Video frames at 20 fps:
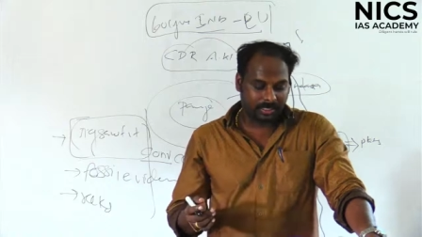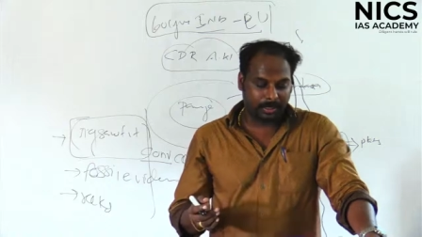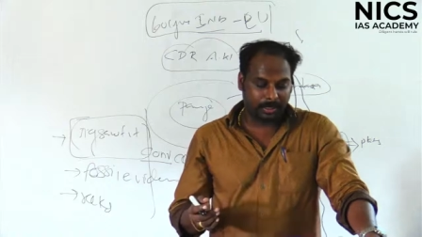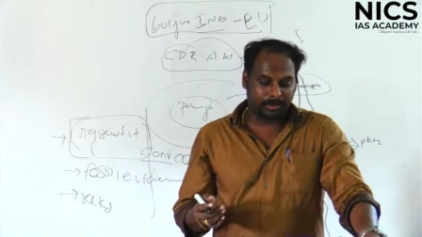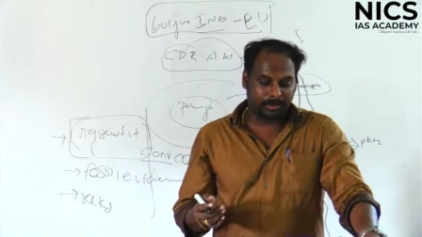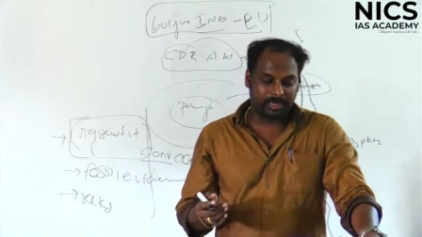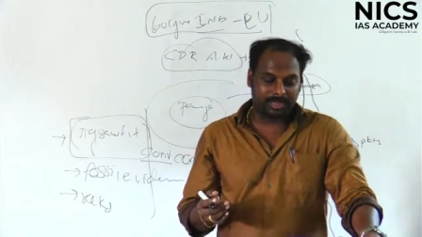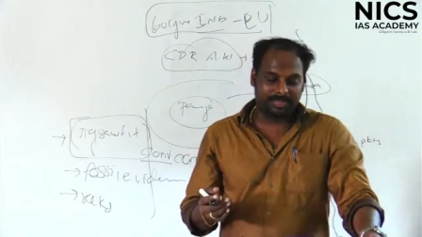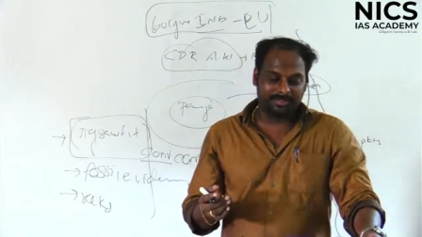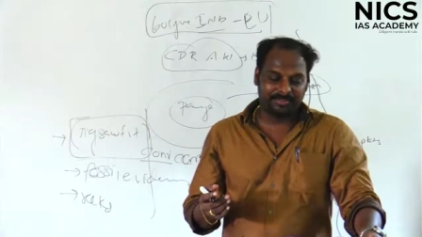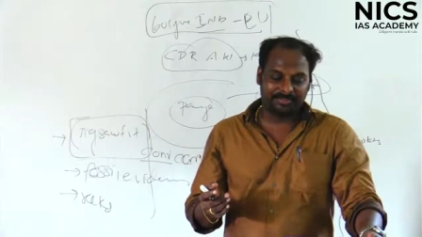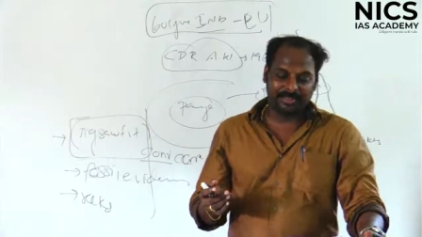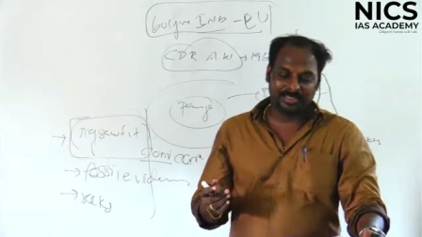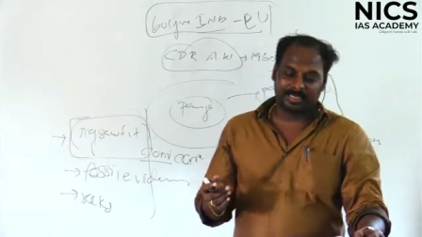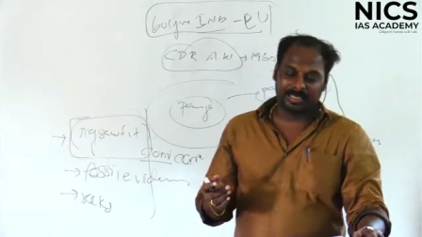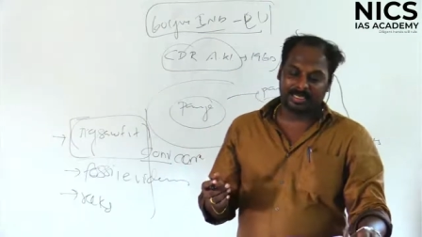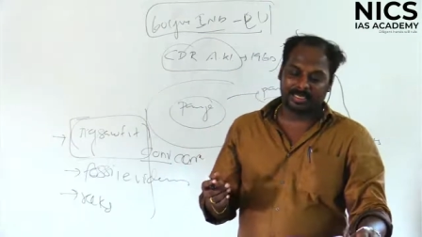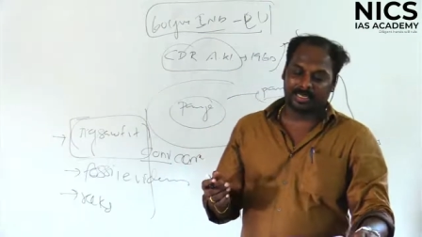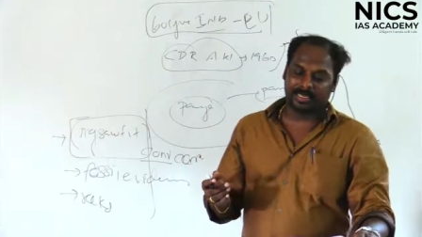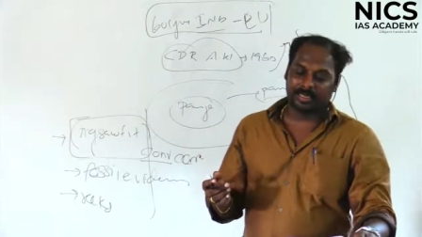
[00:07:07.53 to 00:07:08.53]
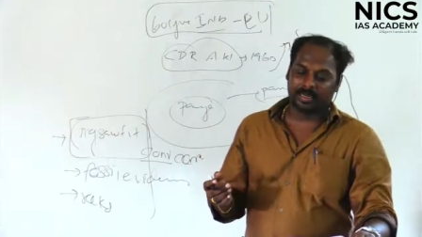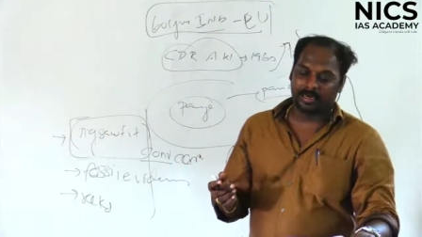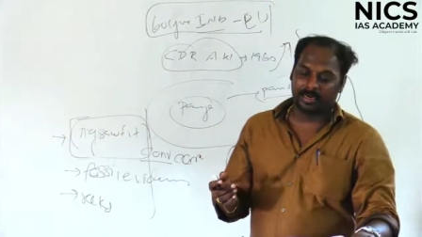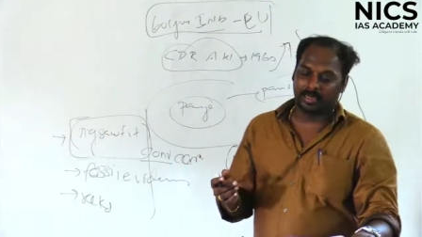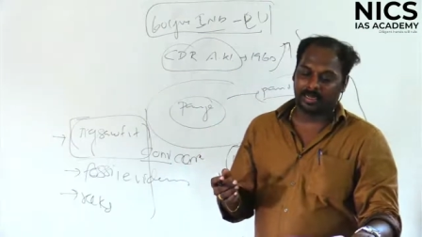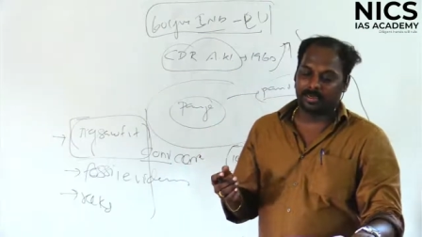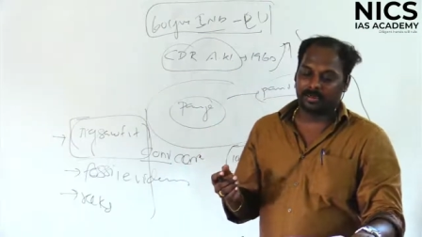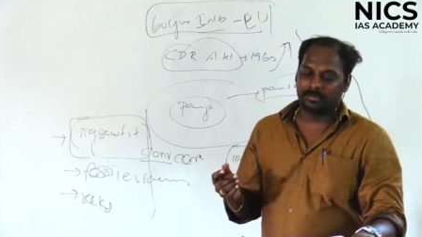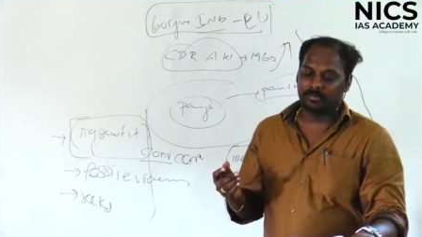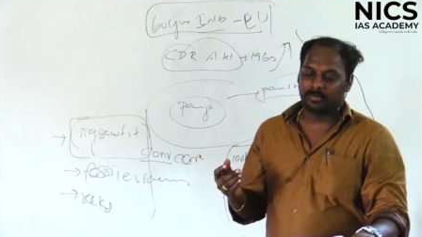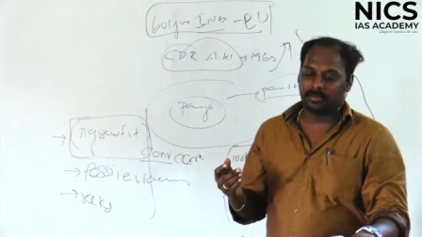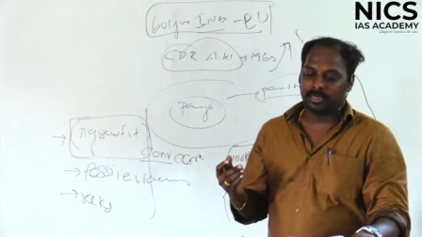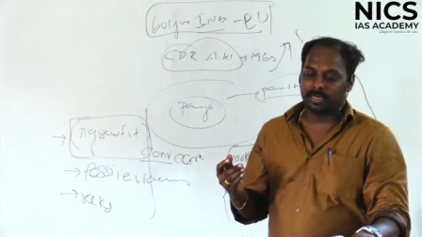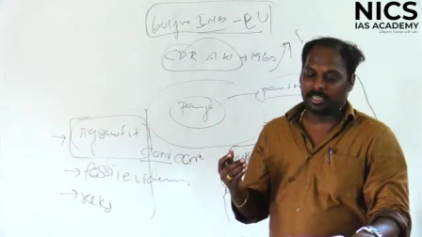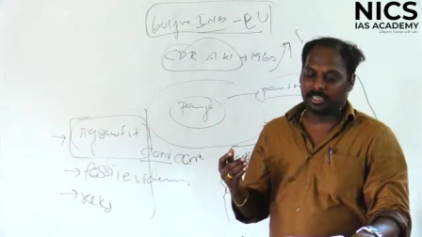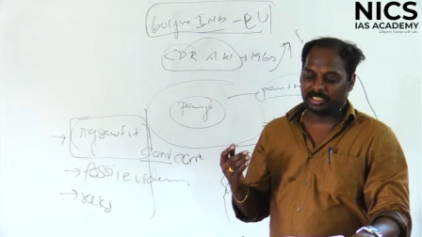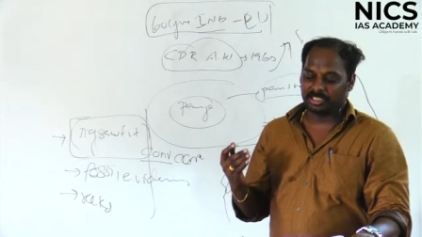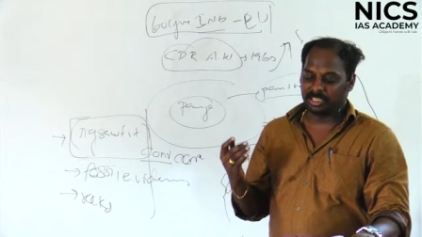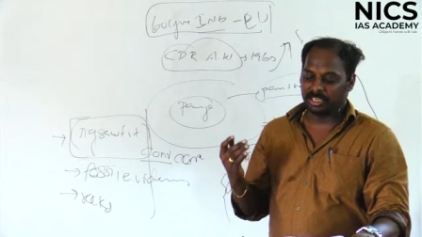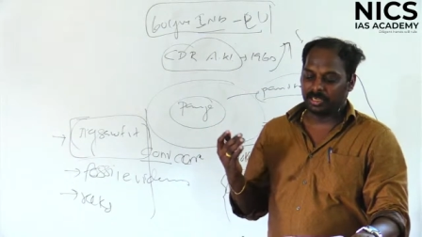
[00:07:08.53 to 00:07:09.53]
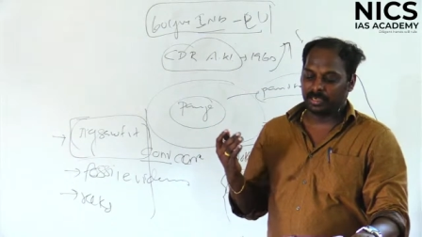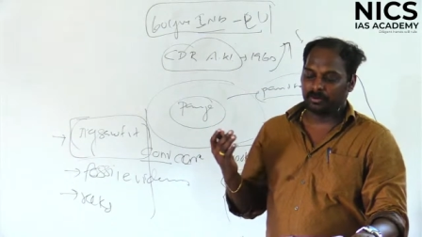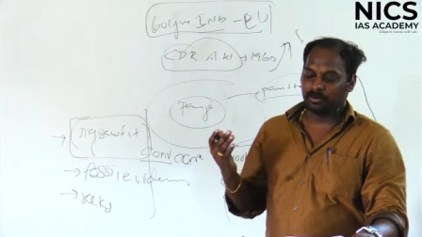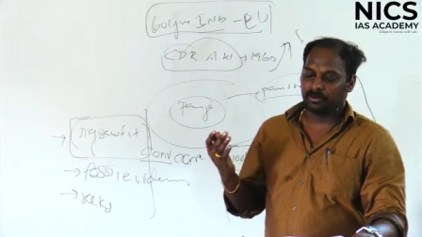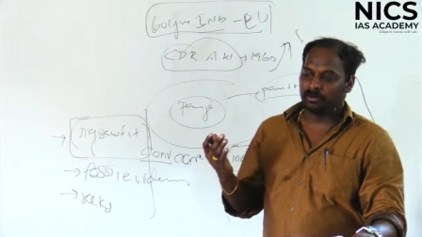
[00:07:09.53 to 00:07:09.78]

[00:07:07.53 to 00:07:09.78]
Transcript: Our defense sector la Russia